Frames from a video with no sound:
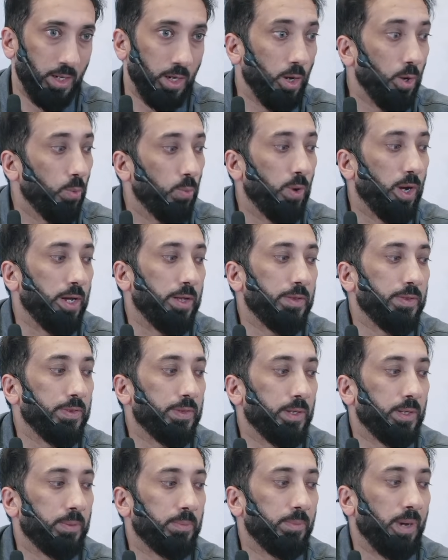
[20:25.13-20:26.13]
When
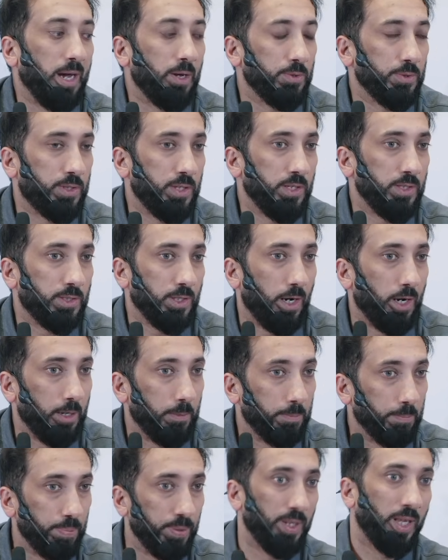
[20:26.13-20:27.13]
the mountains are
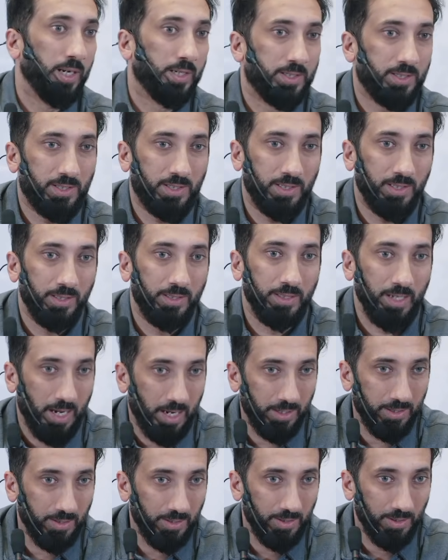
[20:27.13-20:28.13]
plucked,
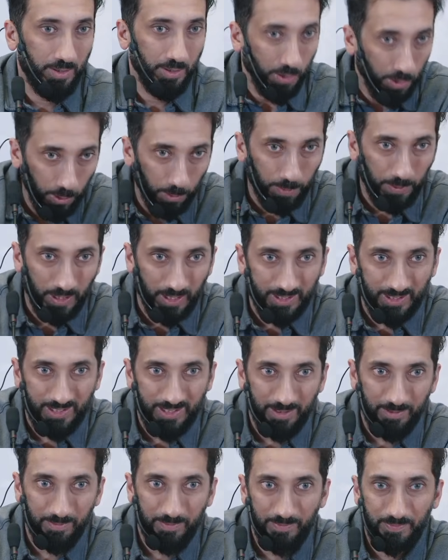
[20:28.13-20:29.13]
not who plucks
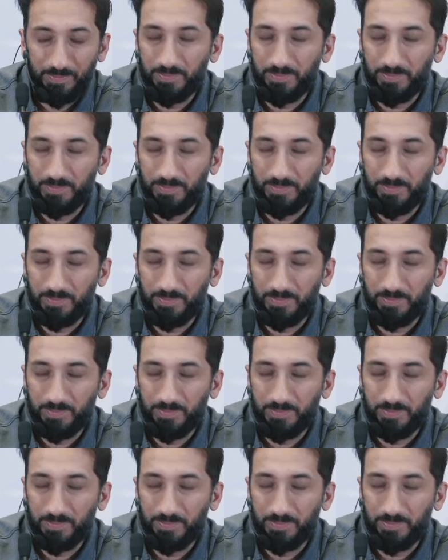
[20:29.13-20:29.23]
them.